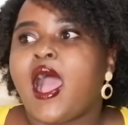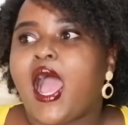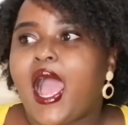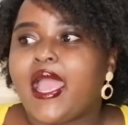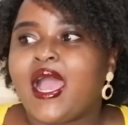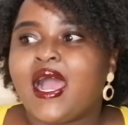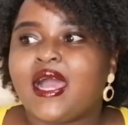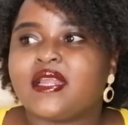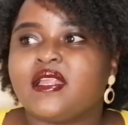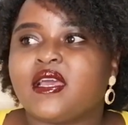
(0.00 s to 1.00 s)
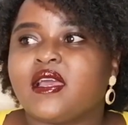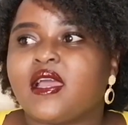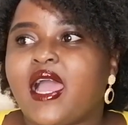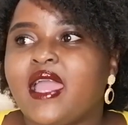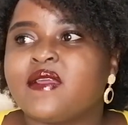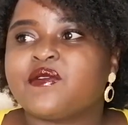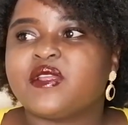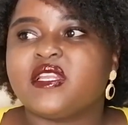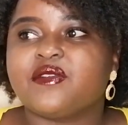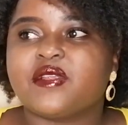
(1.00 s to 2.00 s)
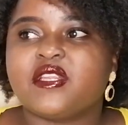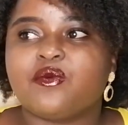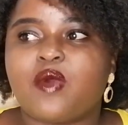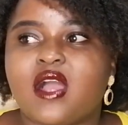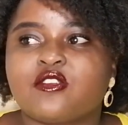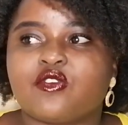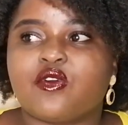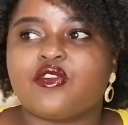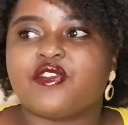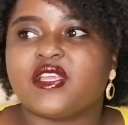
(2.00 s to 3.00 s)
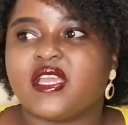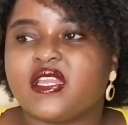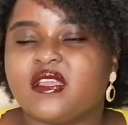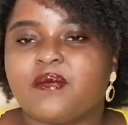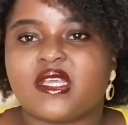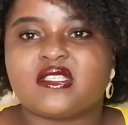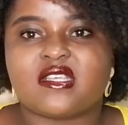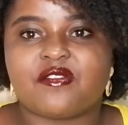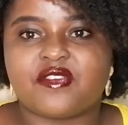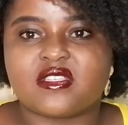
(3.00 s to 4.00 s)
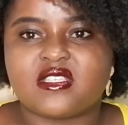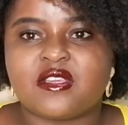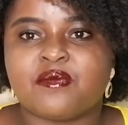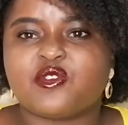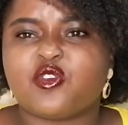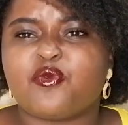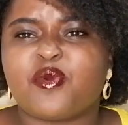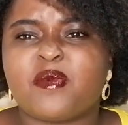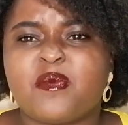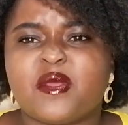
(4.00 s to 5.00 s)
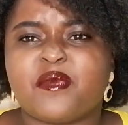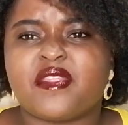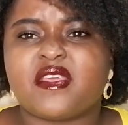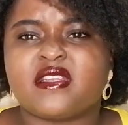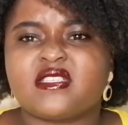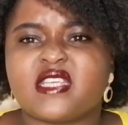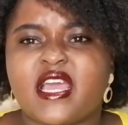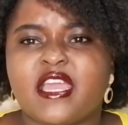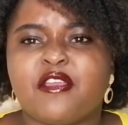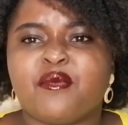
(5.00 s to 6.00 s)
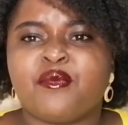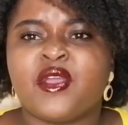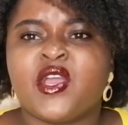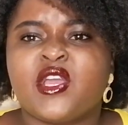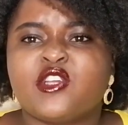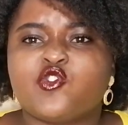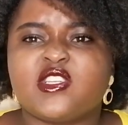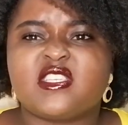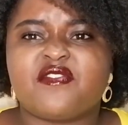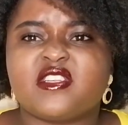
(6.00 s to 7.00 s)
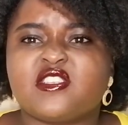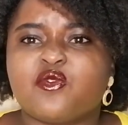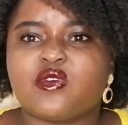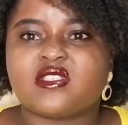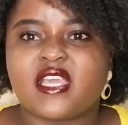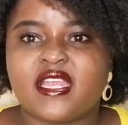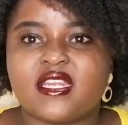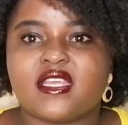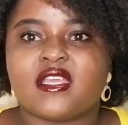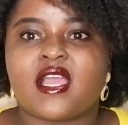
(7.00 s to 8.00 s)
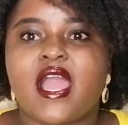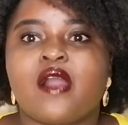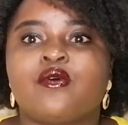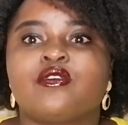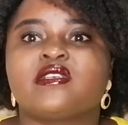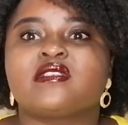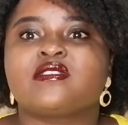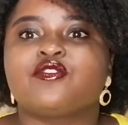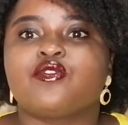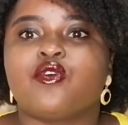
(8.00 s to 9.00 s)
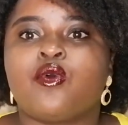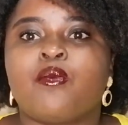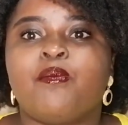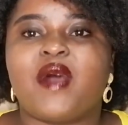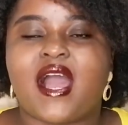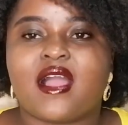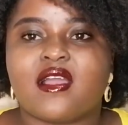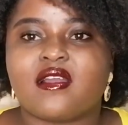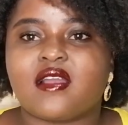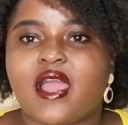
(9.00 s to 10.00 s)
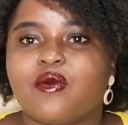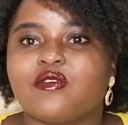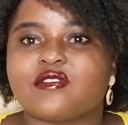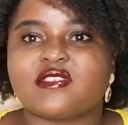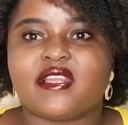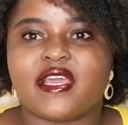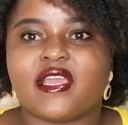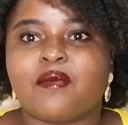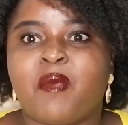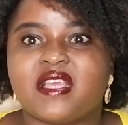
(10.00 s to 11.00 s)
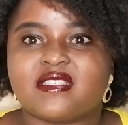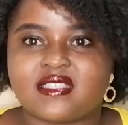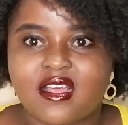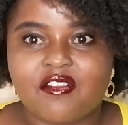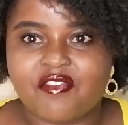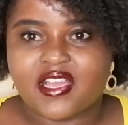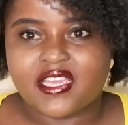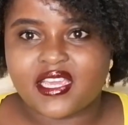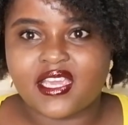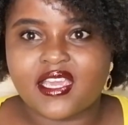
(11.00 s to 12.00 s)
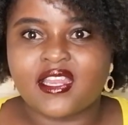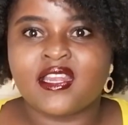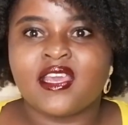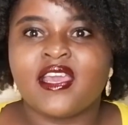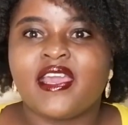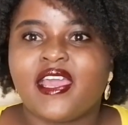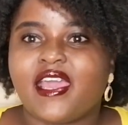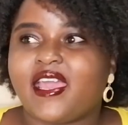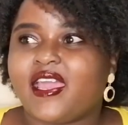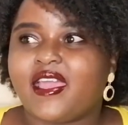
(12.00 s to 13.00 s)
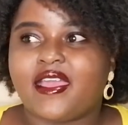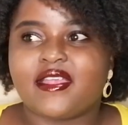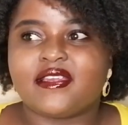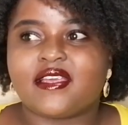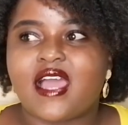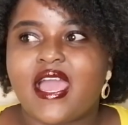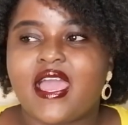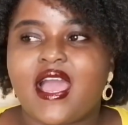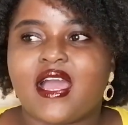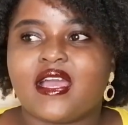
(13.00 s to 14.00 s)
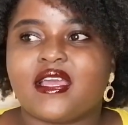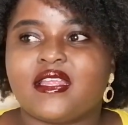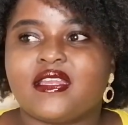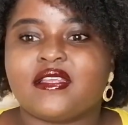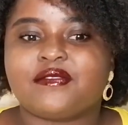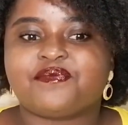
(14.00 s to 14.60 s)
I really worked on regaining my self-esteem. So probably by the time 2017 was ending, I was, you know, back. I was like myself again, and I had